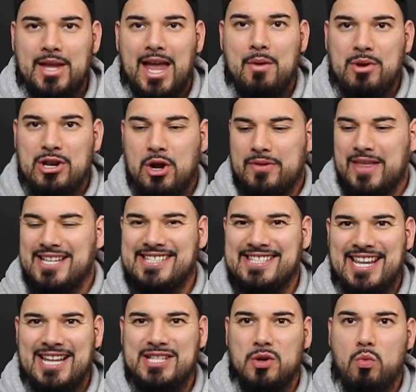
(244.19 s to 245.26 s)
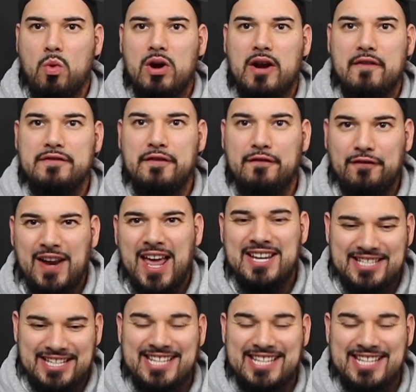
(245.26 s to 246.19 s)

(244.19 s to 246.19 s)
And we know that sin is a work of the flesh.